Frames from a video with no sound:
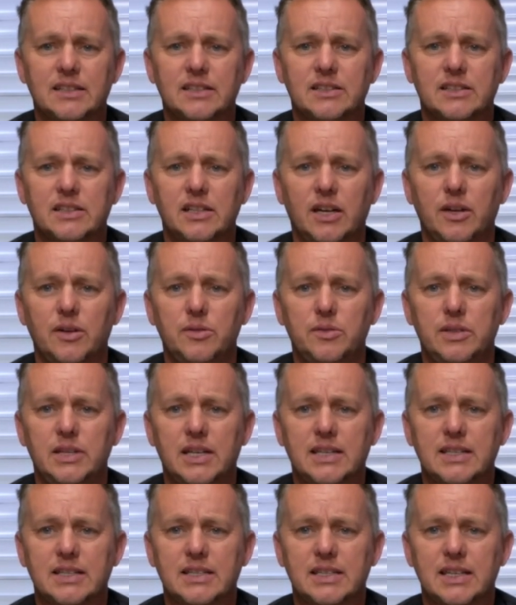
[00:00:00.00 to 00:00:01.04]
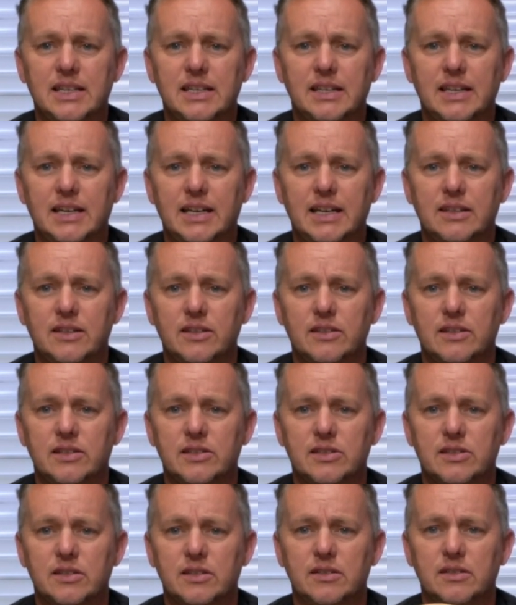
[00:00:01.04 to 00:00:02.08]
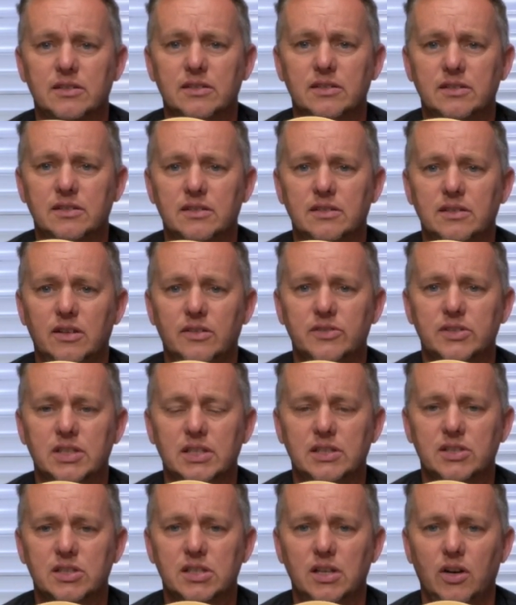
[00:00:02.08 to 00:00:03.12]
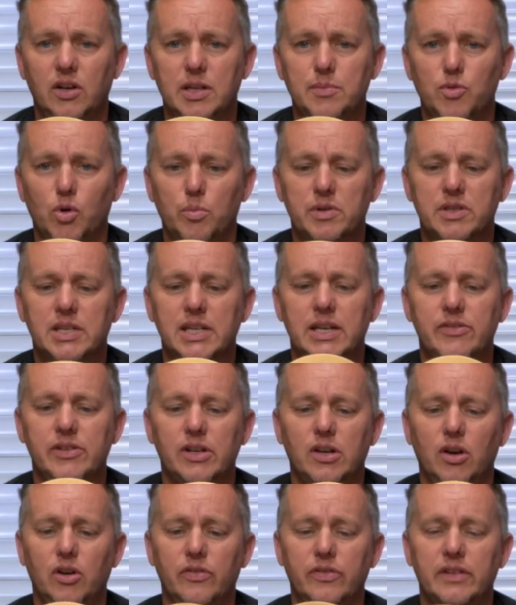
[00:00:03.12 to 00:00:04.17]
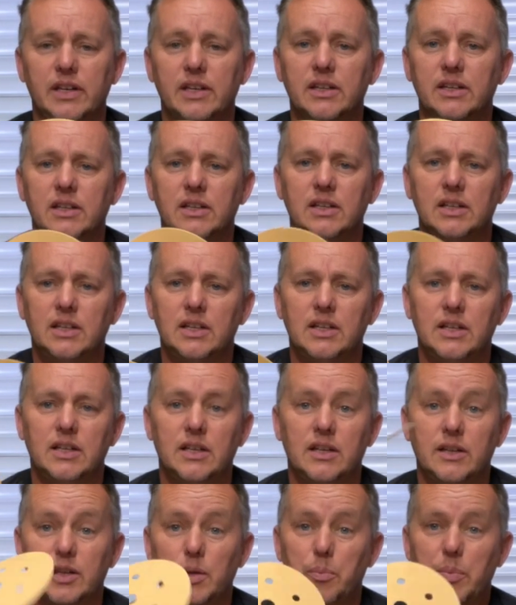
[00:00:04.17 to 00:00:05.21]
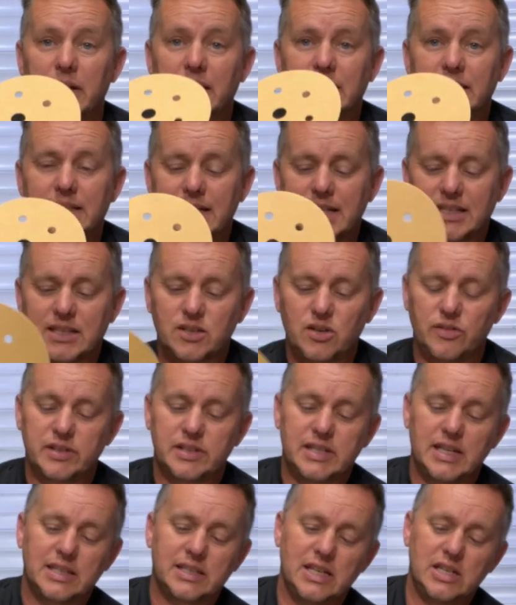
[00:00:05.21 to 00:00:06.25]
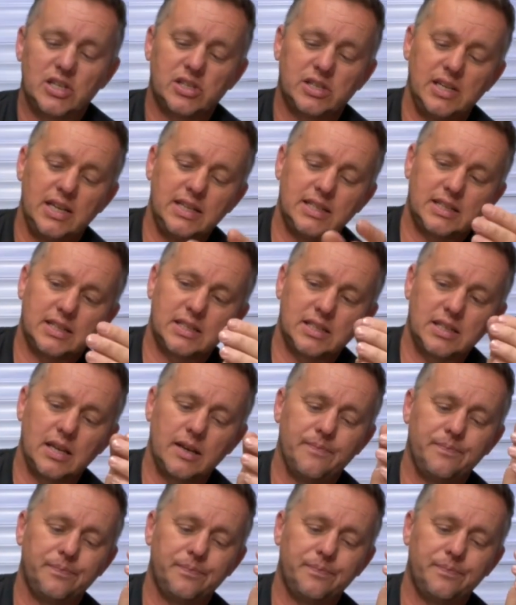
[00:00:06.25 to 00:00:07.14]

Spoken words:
So you can see there that there's obviously slightly more material on the bigger discs, on the 6-inch discs.